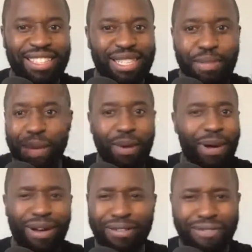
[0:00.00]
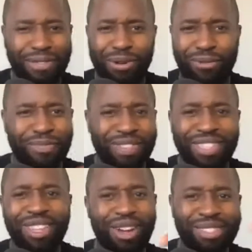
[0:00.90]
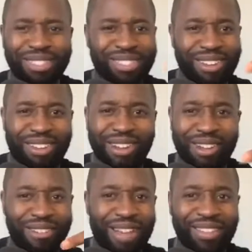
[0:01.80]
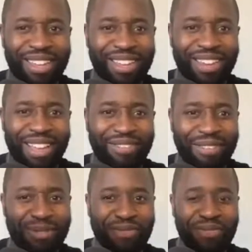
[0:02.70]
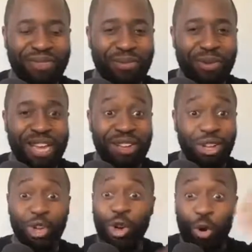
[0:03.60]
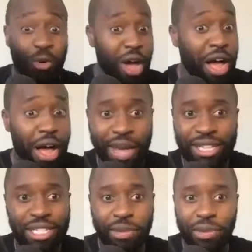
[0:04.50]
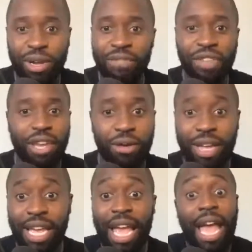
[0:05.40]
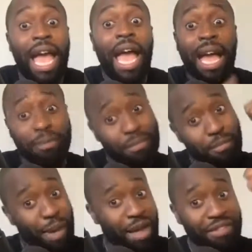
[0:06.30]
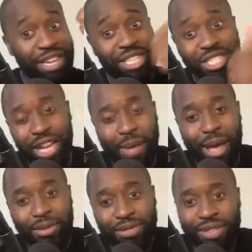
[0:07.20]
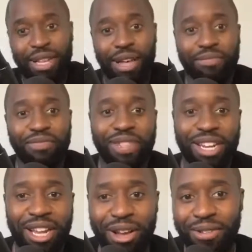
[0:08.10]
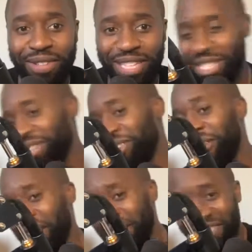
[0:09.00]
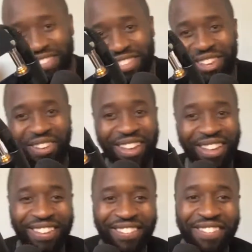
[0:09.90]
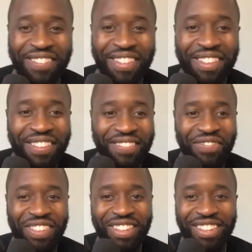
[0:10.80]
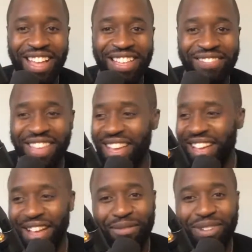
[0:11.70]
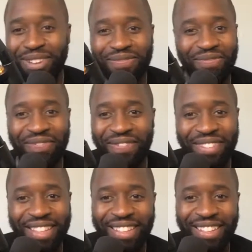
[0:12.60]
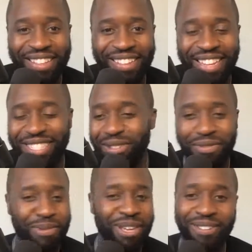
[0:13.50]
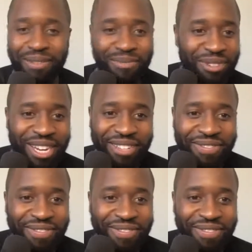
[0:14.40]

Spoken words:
to be a part of your dance around it. Like, if you want it, cool, I'm here to support. And if you don't, bye, Felicia, I'm out. I'm gonna go continue doing, because I'm not, that's not for me. I'm not really.